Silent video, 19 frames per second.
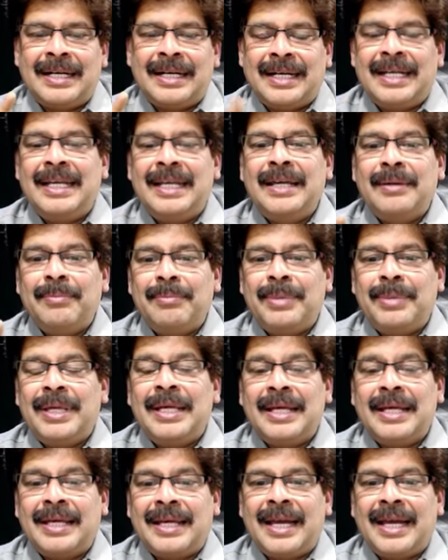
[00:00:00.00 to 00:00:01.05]

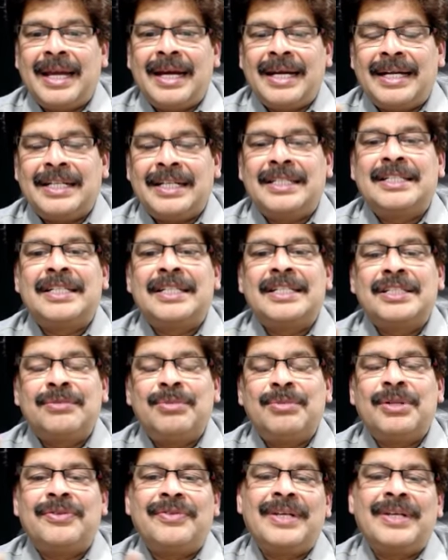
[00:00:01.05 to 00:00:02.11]
DBK, distance
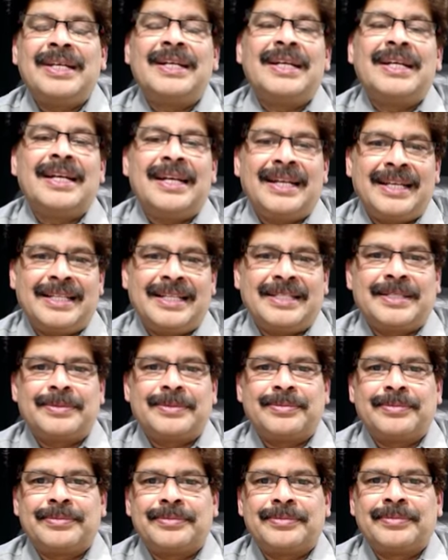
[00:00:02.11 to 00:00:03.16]
between
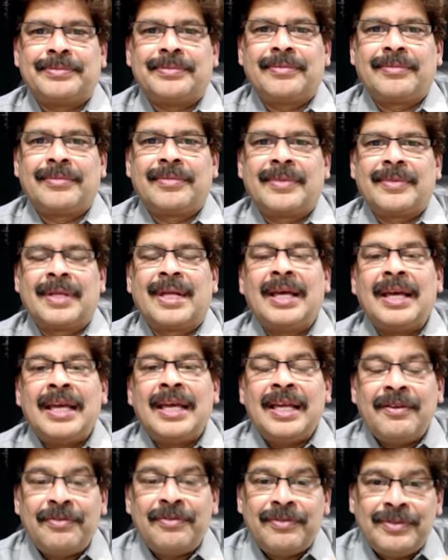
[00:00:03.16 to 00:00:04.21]
knees.
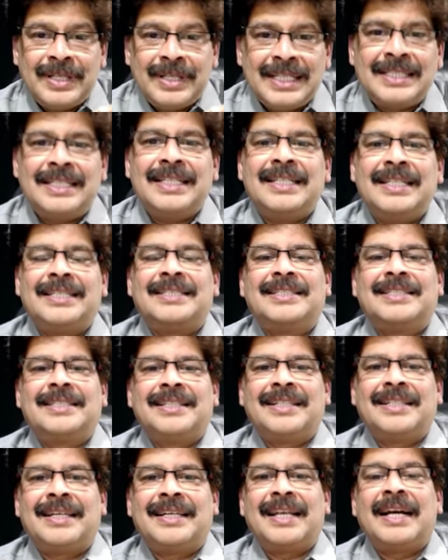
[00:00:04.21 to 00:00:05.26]
If this is
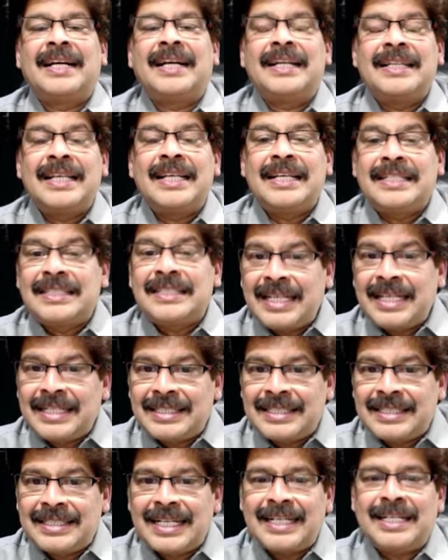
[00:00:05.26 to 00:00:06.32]
greater than
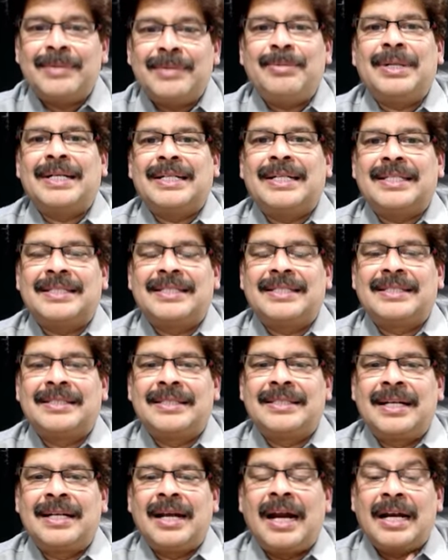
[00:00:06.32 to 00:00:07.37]
6 centimeters
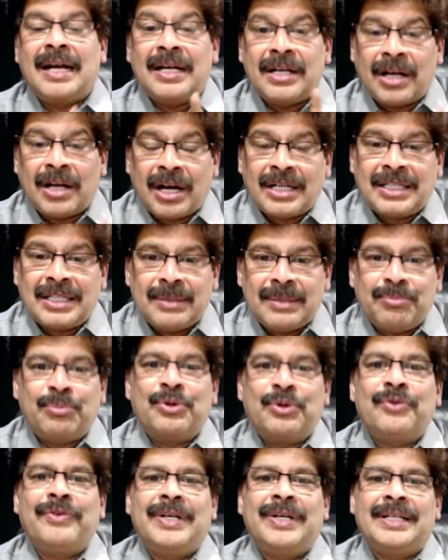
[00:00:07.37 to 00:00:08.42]
and not
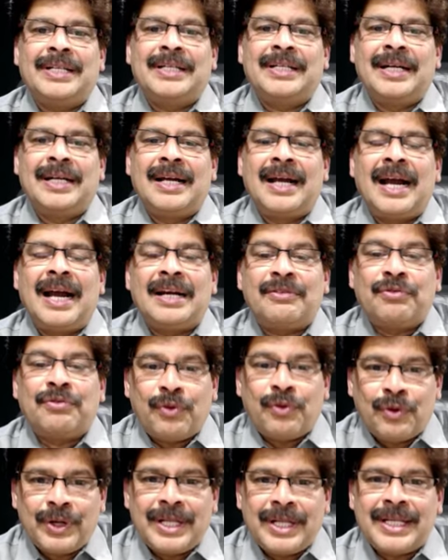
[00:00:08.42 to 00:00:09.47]
improving at
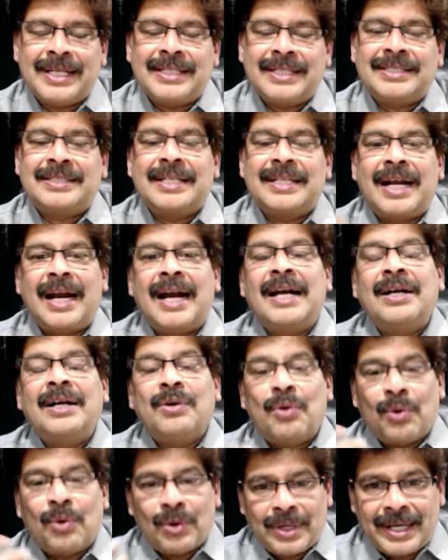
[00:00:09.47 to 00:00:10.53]
4 years
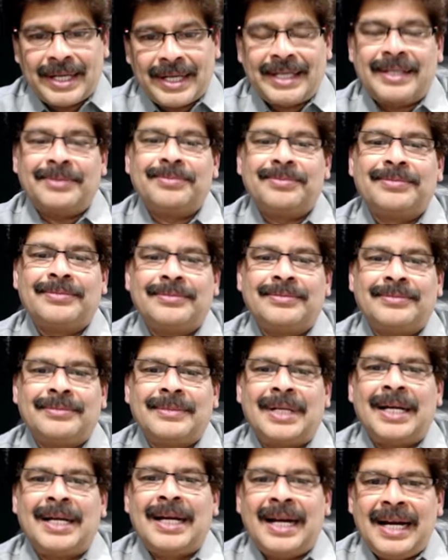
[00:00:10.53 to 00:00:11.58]
and older,
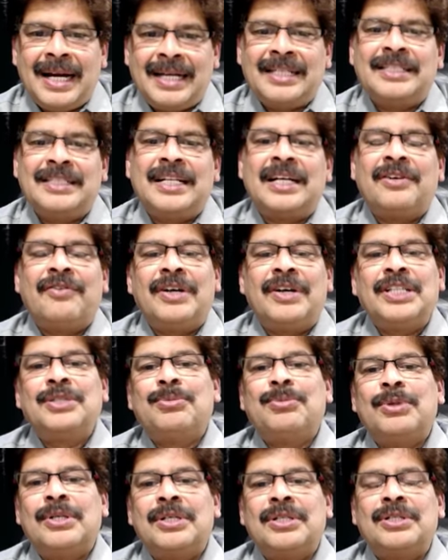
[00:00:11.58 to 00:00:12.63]
it is
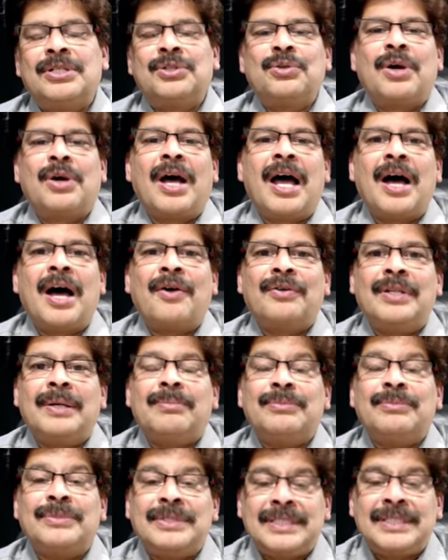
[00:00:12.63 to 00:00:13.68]
advisable to have
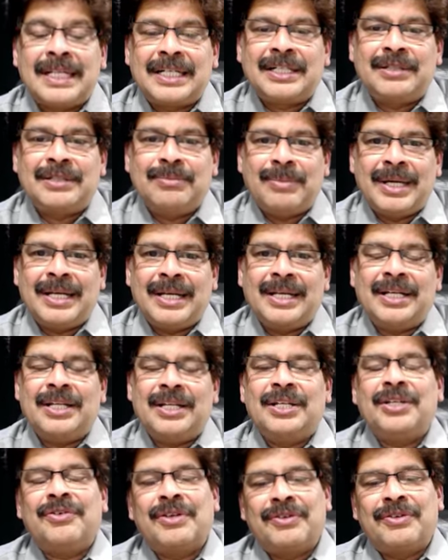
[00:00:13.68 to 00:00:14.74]
them checked by
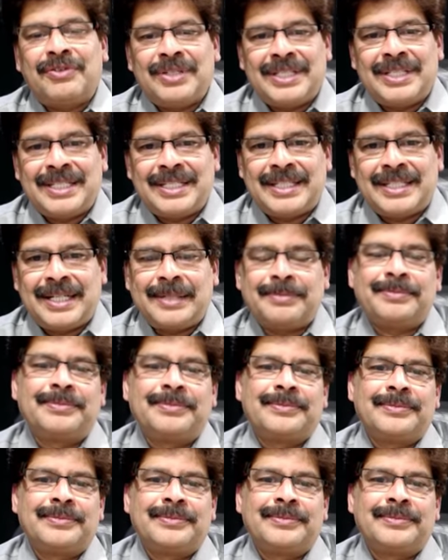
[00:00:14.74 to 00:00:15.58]
your physician.